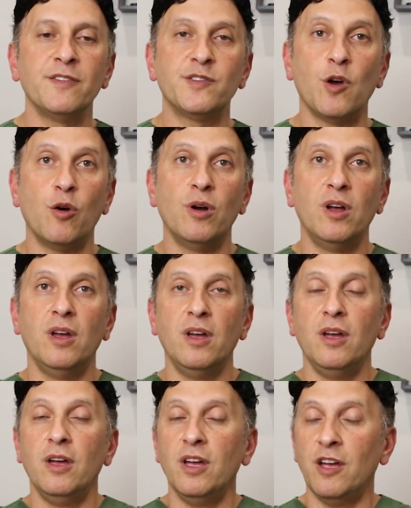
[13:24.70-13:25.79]
So
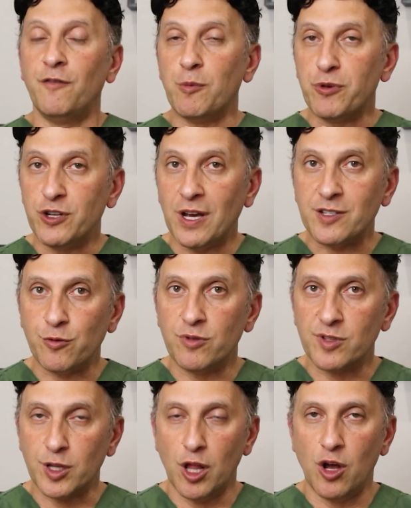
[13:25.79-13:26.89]
if your
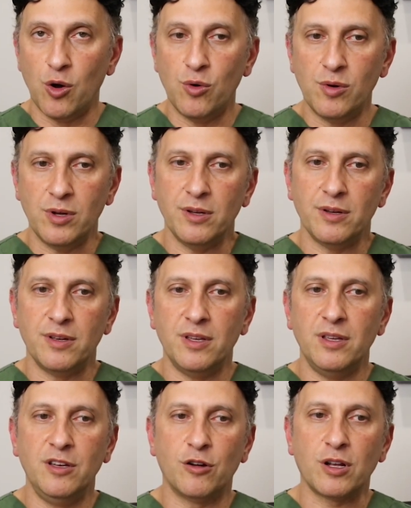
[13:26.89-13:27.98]
progesterone's low,
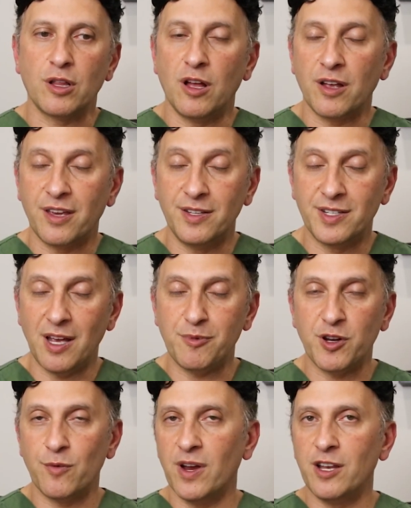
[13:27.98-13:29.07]
your
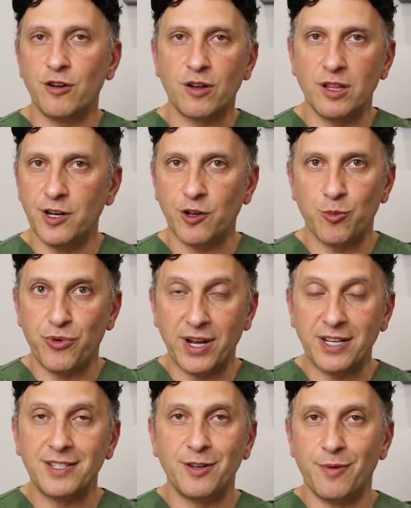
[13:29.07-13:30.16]
conception rate and your clinical
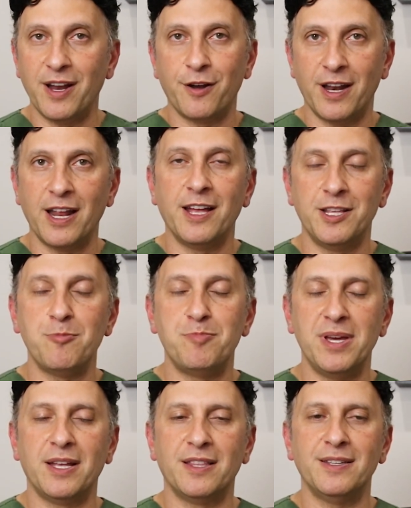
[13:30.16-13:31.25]
pregnancy rate are going to end up
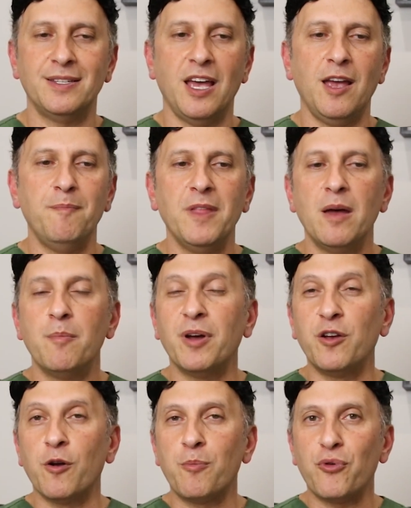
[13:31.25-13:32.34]
being the same, but
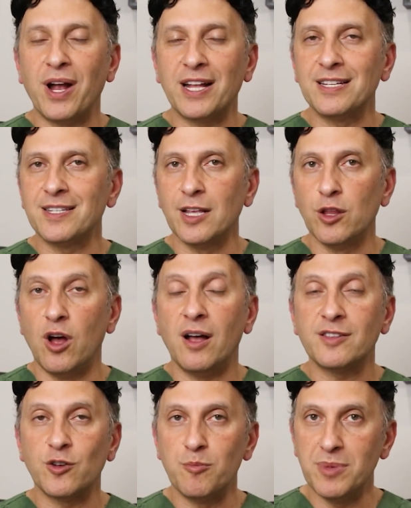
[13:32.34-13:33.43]
your pregnancy
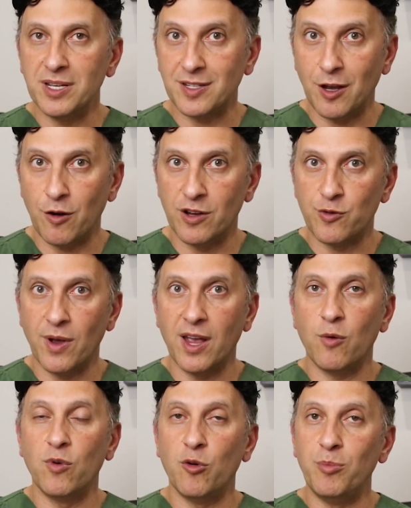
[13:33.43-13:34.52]
loss or miscarriage
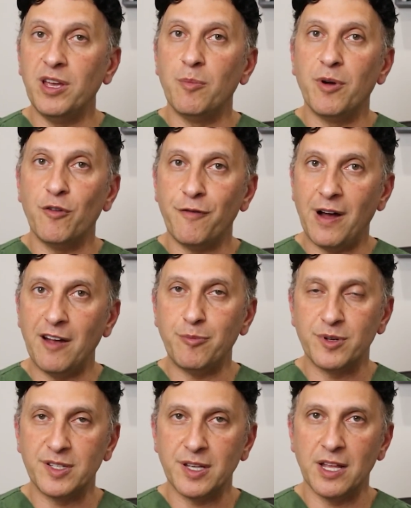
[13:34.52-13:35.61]
rate will be about
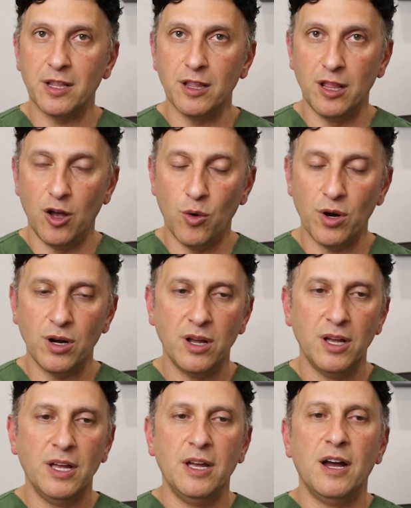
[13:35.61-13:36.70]
5% lower
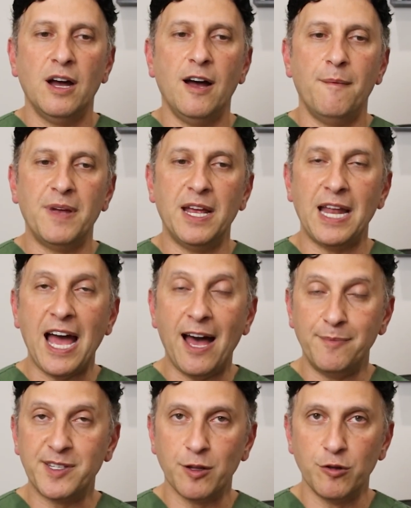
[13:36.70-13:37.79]
um, in
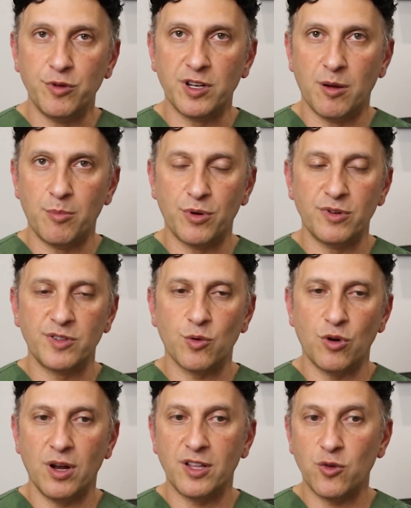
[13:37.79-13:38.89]
absolute numbers
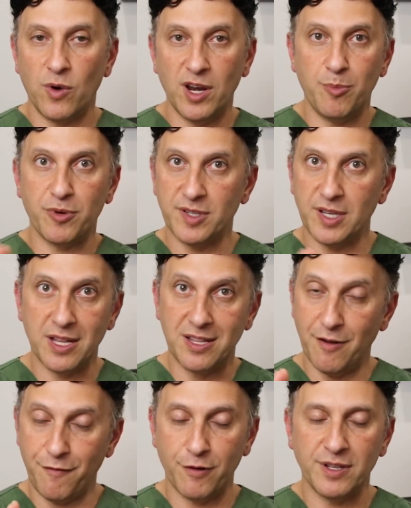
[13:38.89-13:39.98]
or a 20%
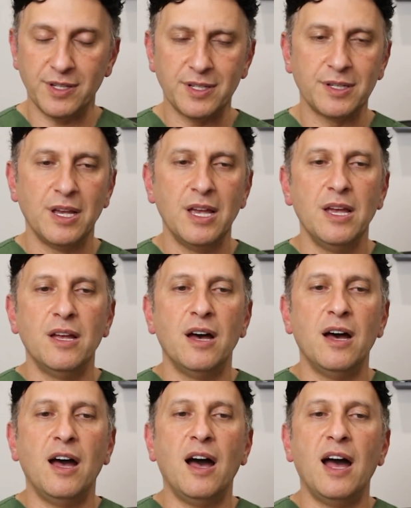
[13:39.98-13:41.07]
difference.
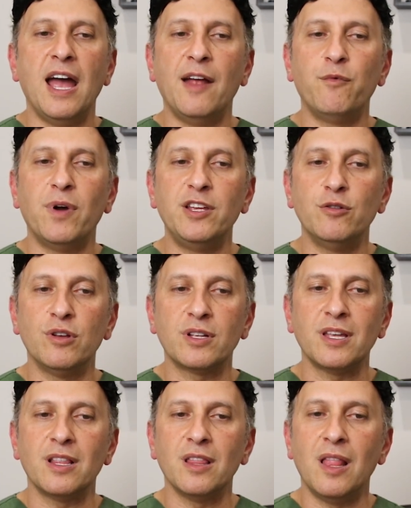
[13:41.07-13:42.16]
Uh, and when you
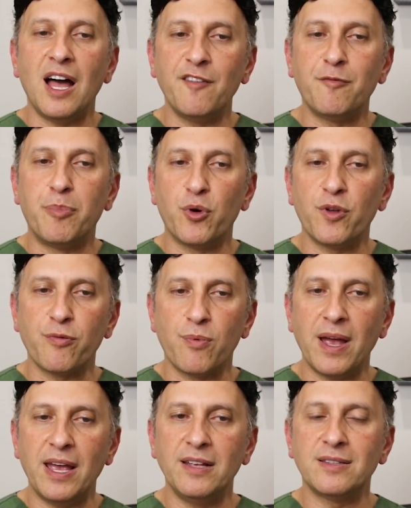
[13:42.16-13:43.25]
looked at live birth
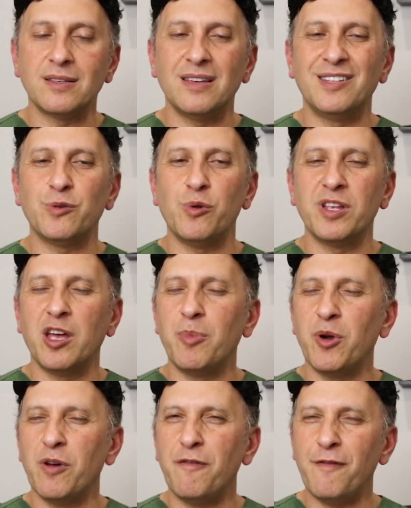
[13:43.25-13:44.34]
rates, it's only
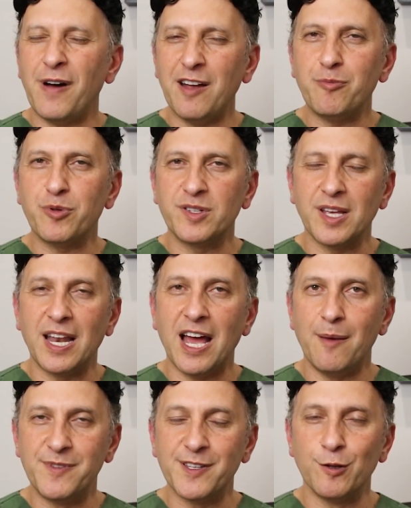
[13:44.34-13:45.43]
about a 5%
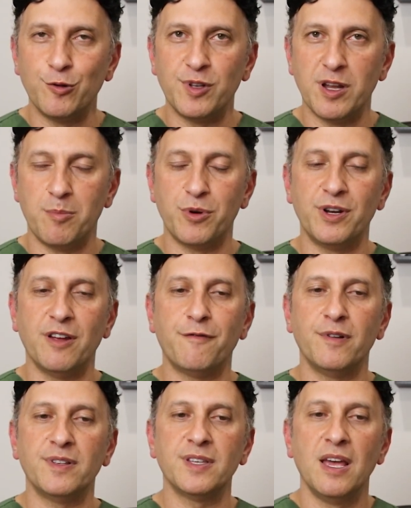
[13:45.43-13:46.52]
absolute number
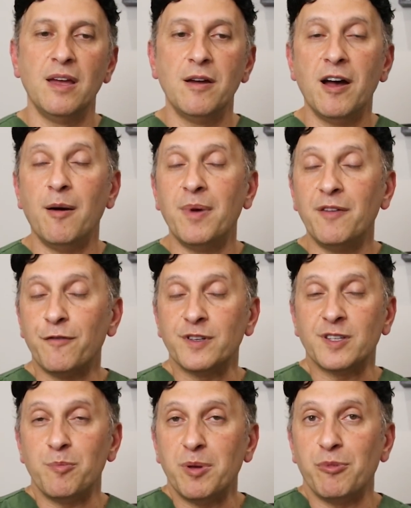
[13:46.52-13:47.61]
difference um, and for
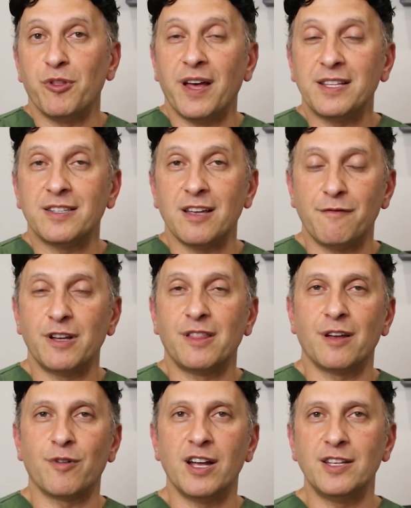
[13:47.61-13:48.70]
some people, that's
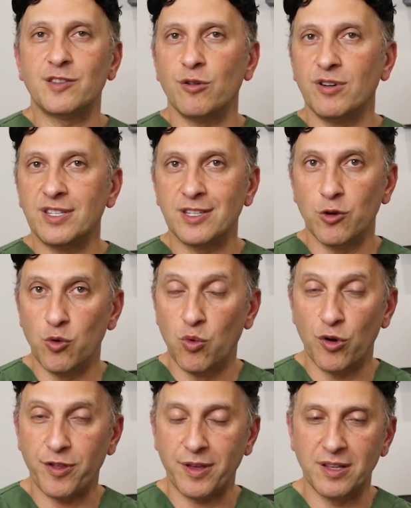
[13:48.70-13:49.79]
everything, right? So it's still
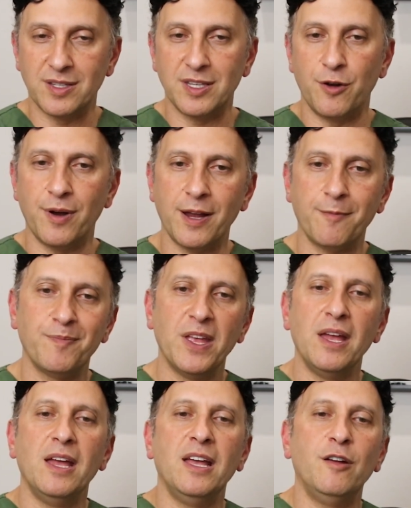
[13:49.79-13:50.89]
worth considering.
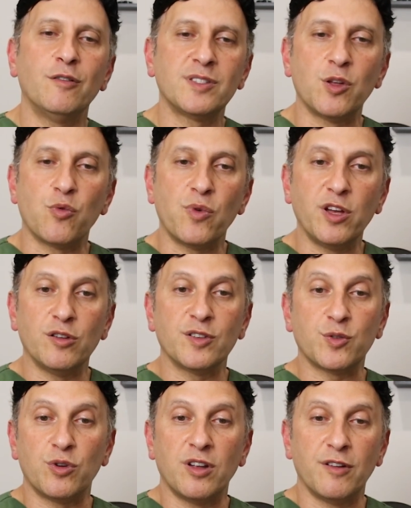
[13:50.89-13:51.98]
Here's the real
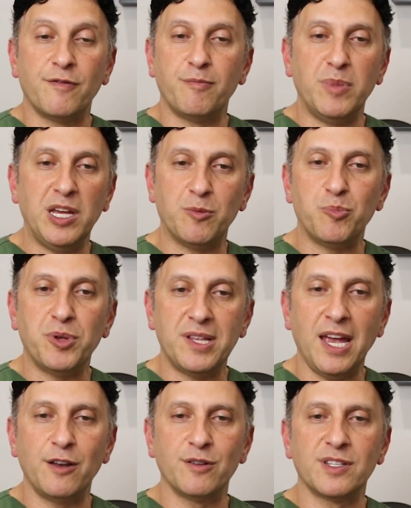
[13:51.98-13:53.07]
sort of meat and
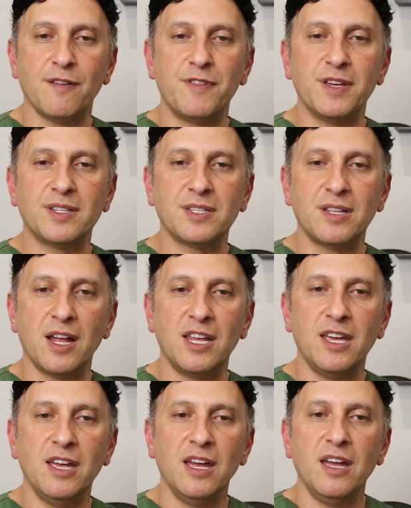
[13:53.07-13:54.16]
potatoes of this
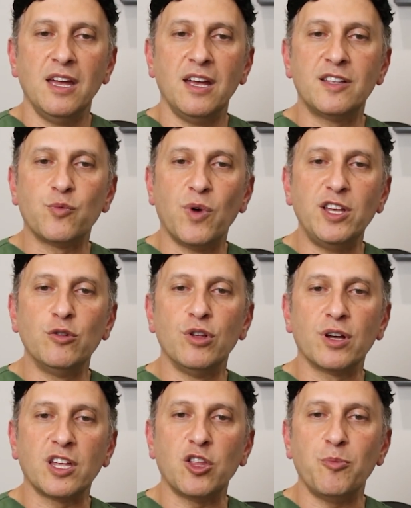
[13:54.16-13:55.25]
study. It's when you
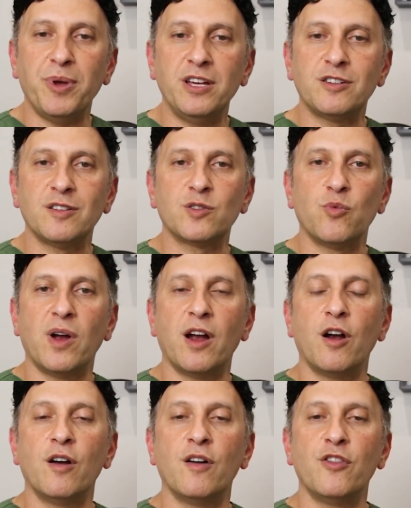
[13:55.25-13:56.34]
look at the patients
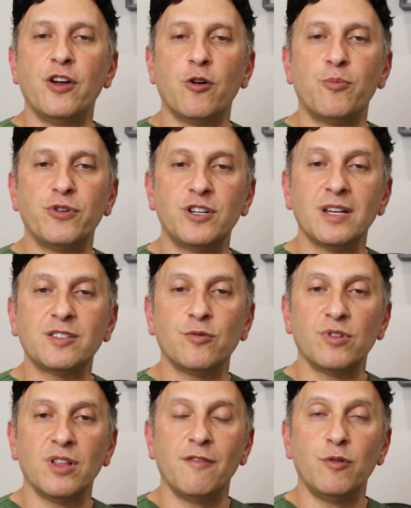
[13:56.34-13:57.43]
where their
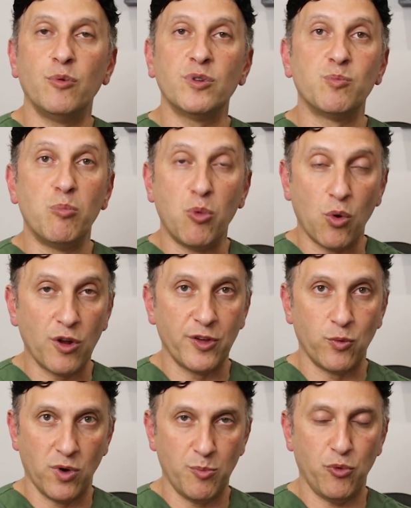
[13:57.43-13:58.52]
progesterone level was more
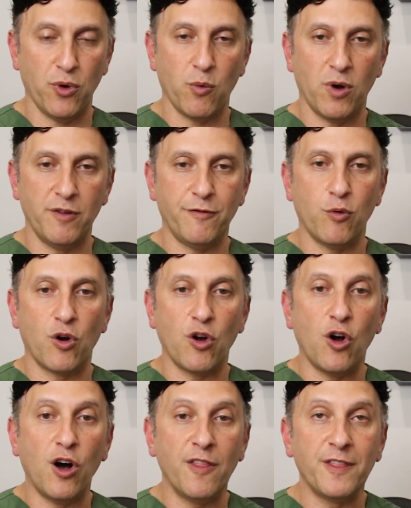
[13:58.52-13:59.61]
than
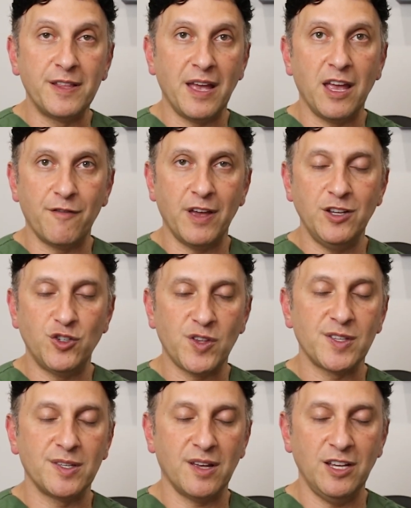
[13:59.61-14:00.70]
1.14 on the day of H
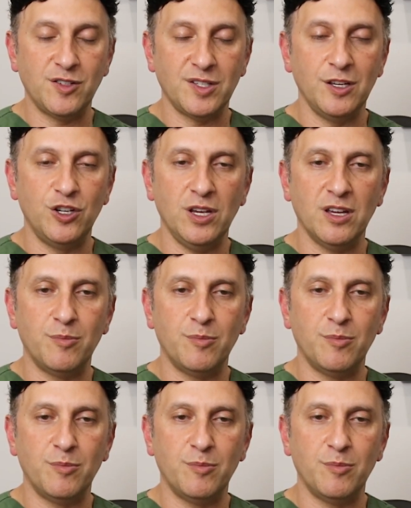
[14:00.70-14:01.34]
HCG